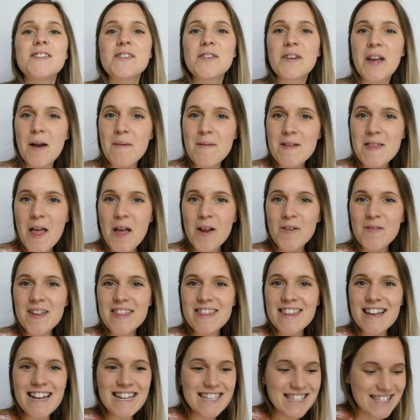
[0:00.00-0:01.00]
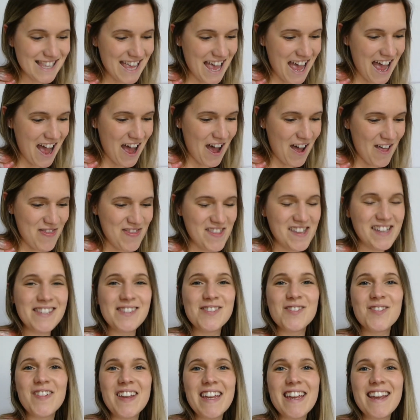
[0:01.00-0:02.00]
So come along with us on
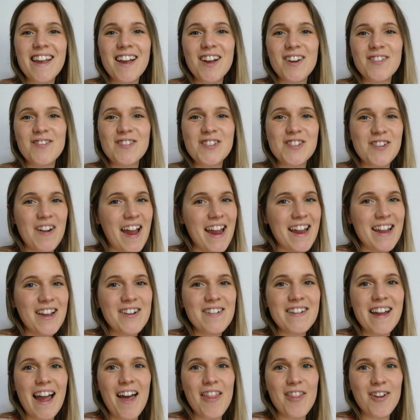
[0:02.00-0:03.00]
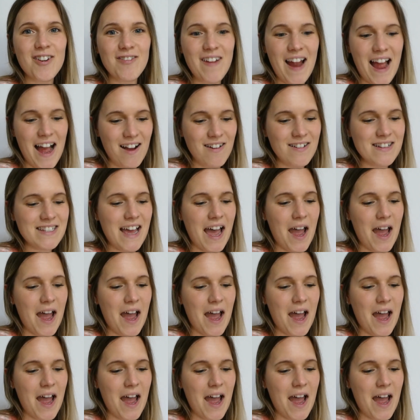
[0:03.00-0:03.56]
this week of trying out Gather Round.